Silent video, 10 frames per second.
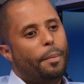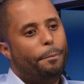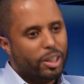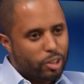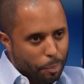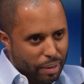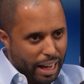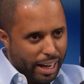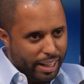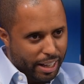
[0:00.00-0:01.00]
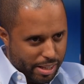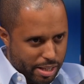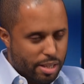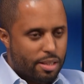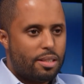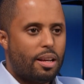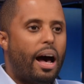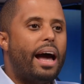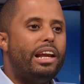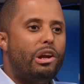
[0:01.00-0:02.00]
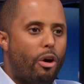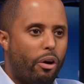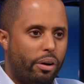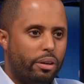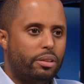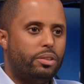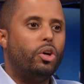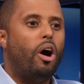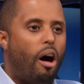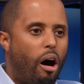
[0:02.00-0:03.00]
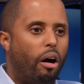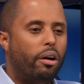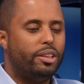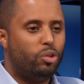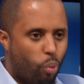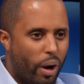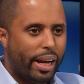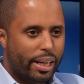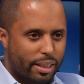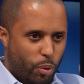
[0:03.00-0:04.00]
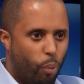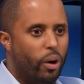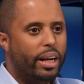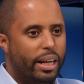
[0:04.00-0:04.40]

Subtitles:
Bottom line is I learned the hard way what it